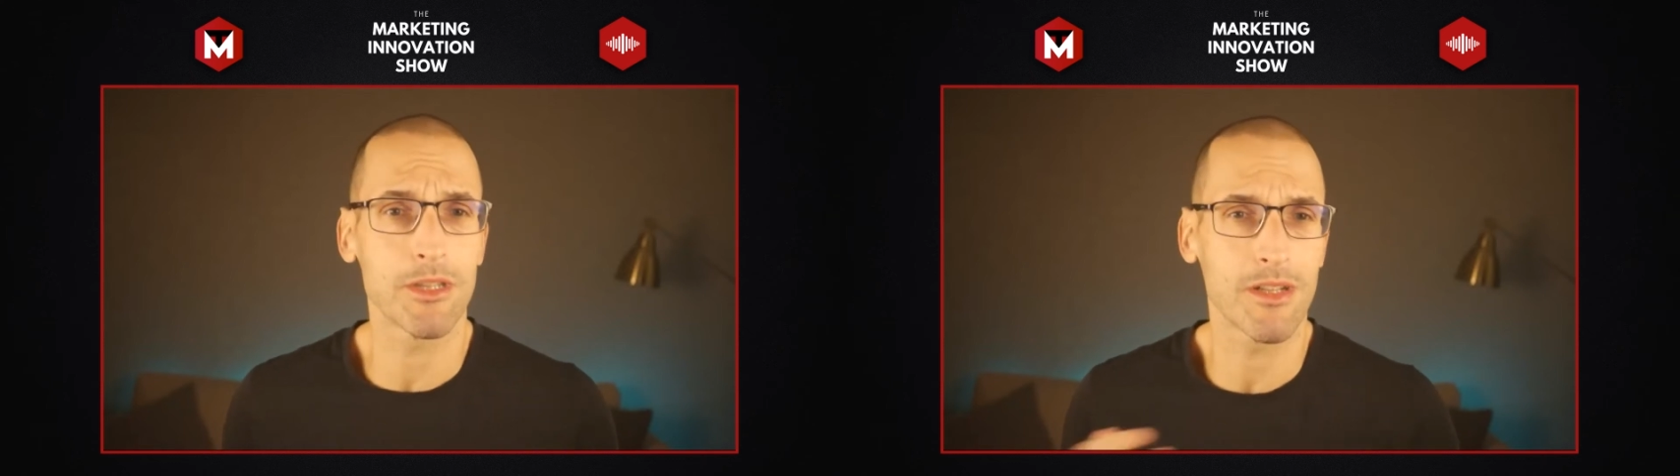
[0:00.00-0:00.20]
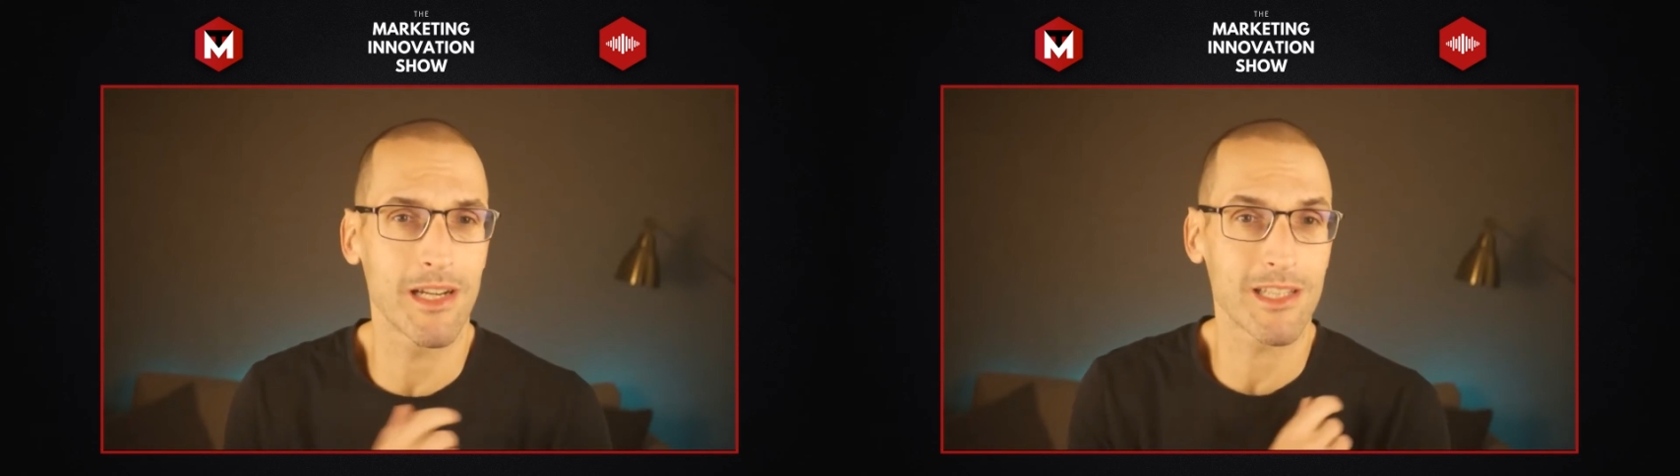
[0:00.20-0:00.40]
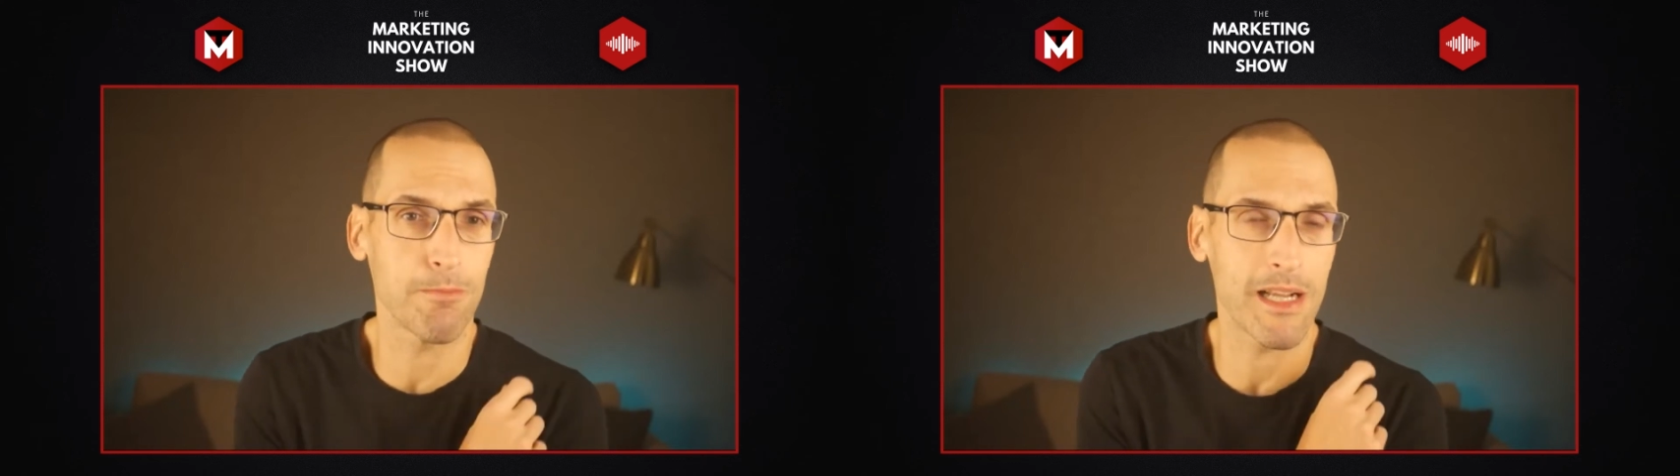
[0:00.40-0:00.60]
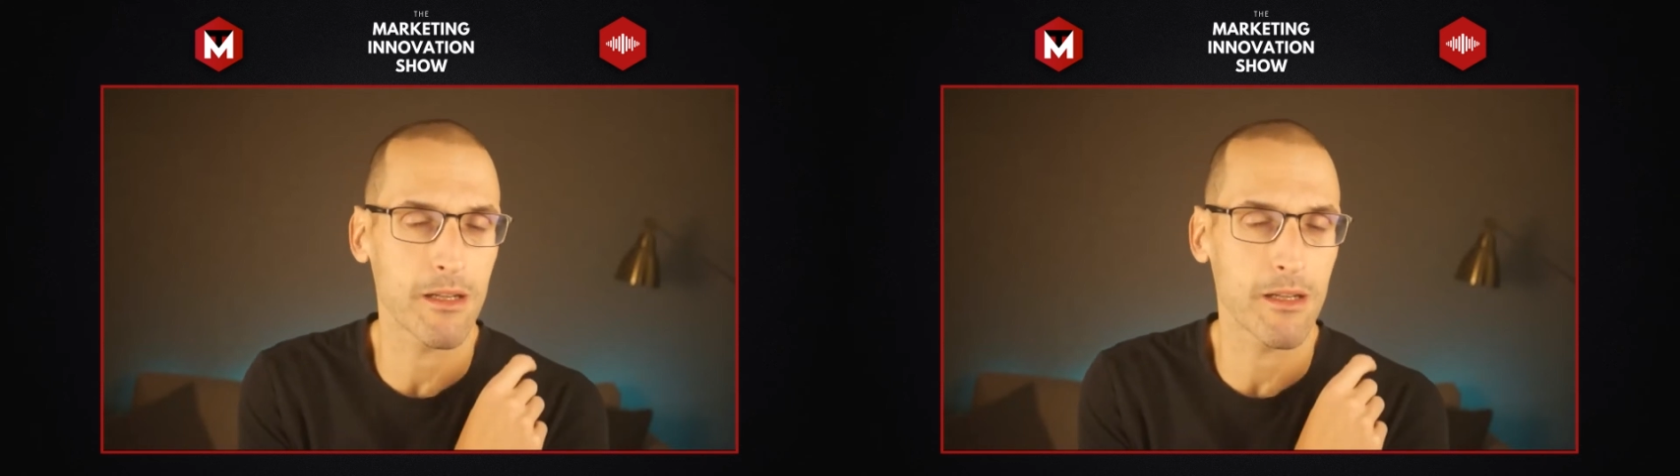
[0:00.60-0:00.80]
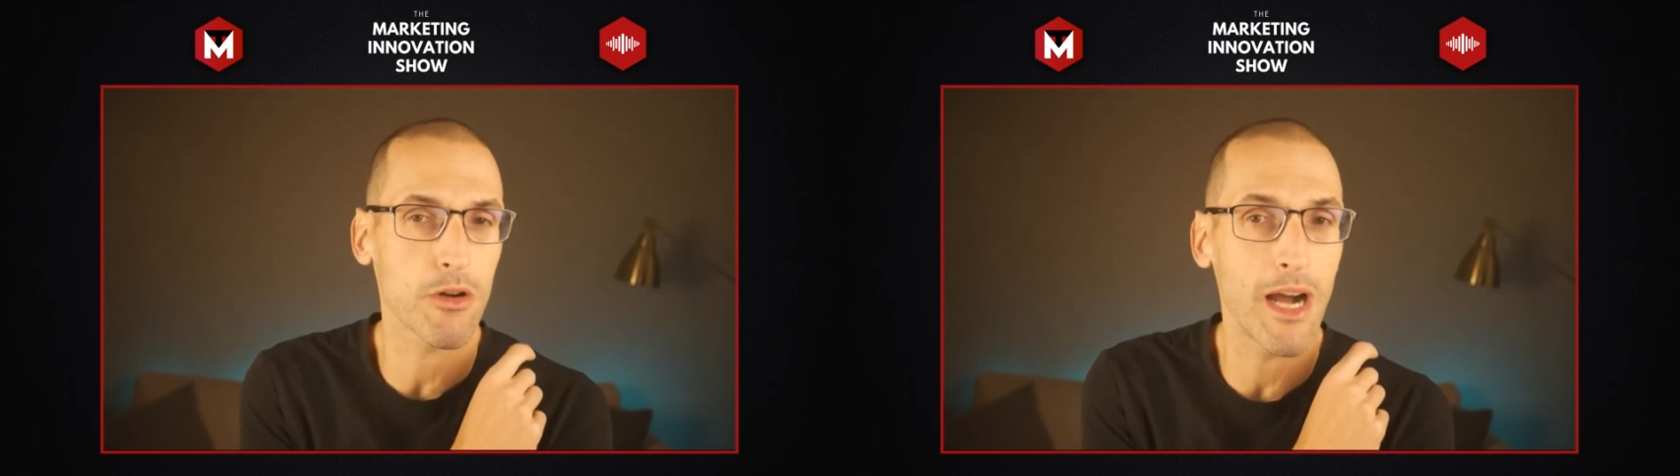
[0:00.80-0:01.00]
you can expect
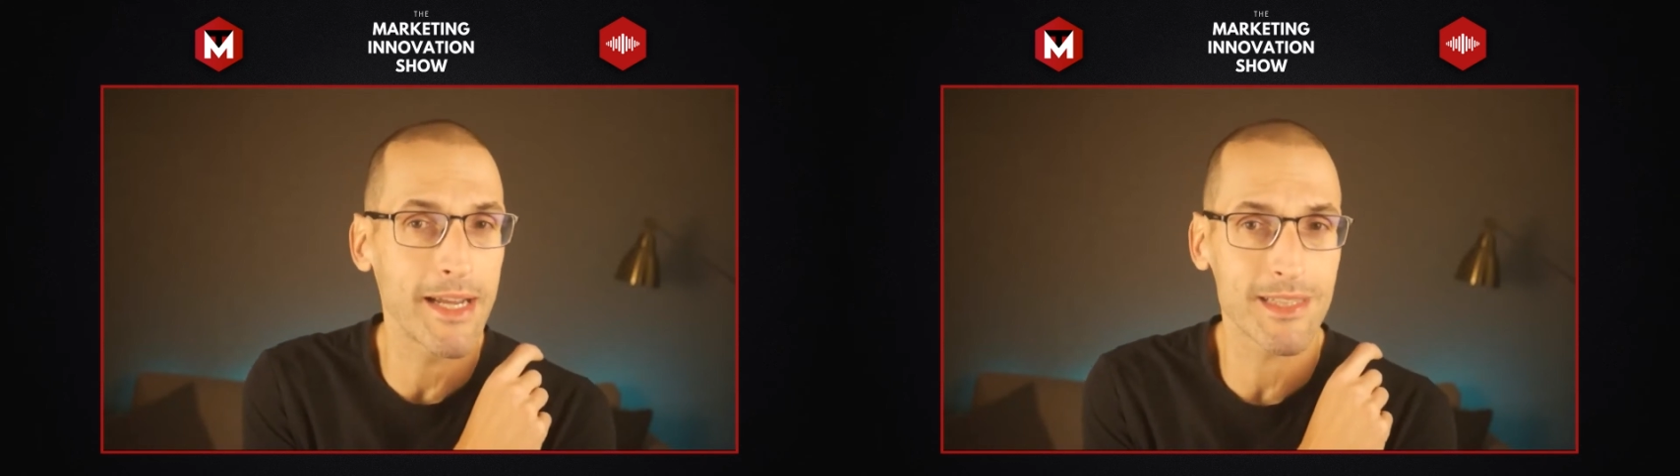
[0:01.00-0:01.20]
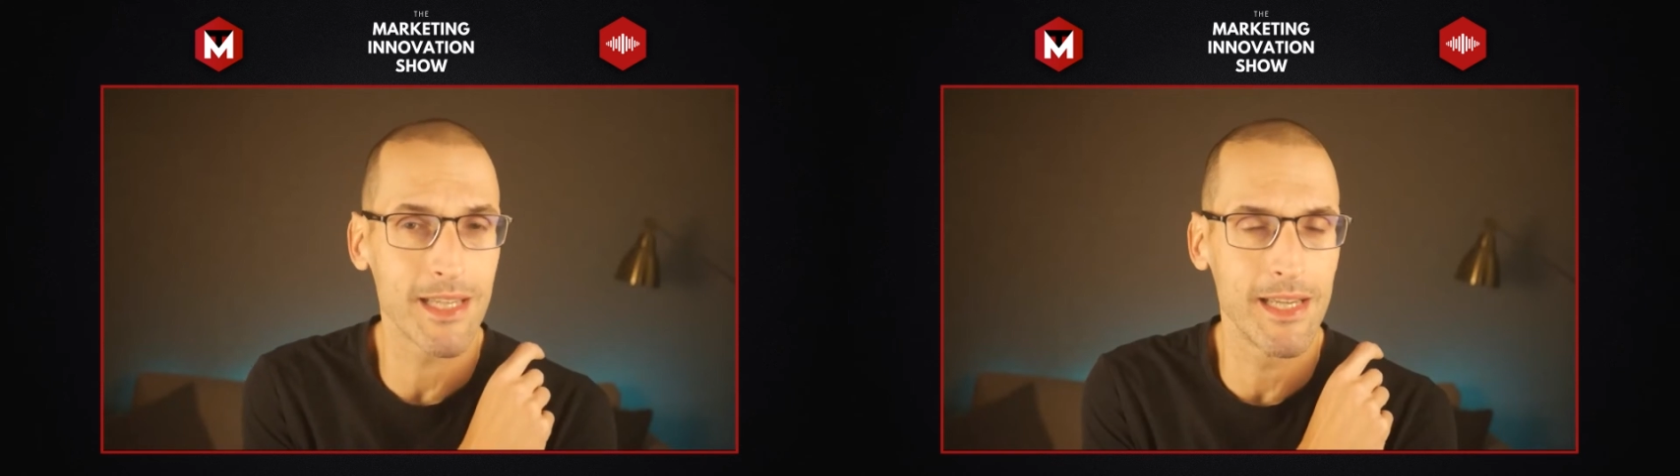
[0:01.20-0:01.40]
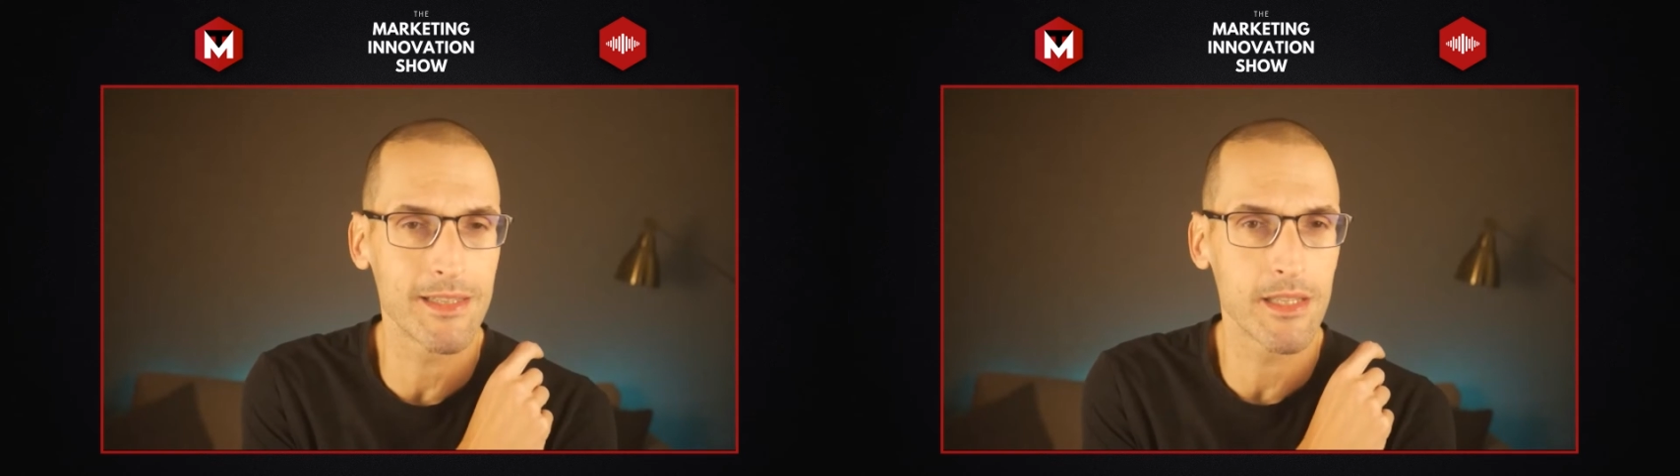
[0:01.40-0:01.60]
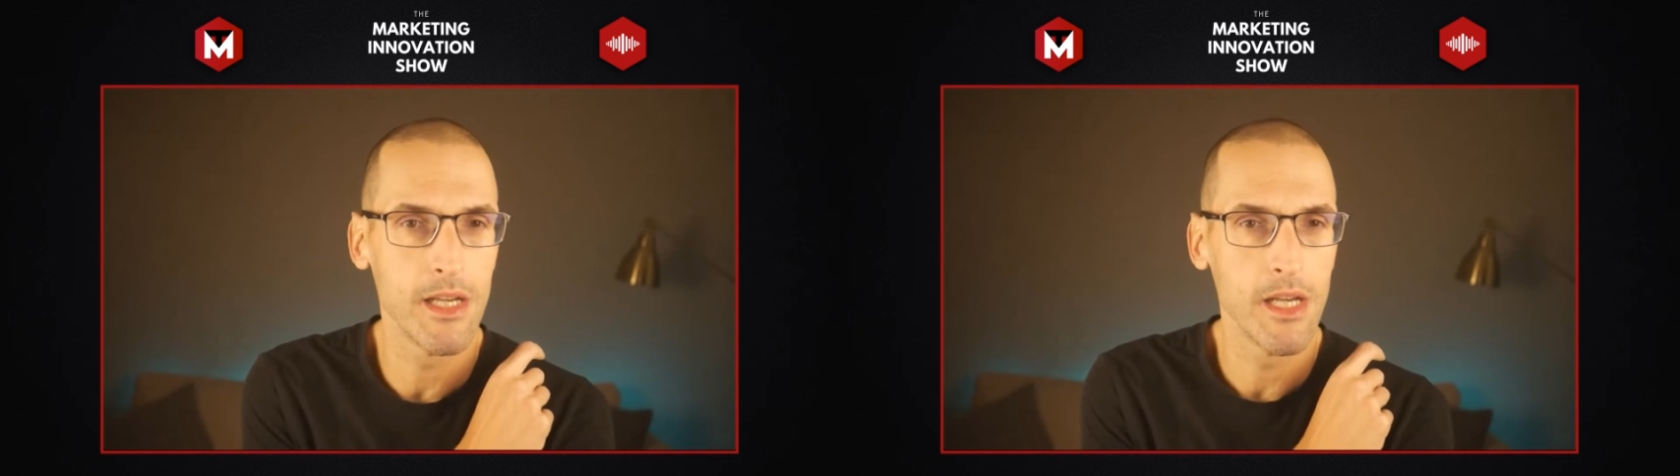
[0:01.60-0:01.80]
crisis.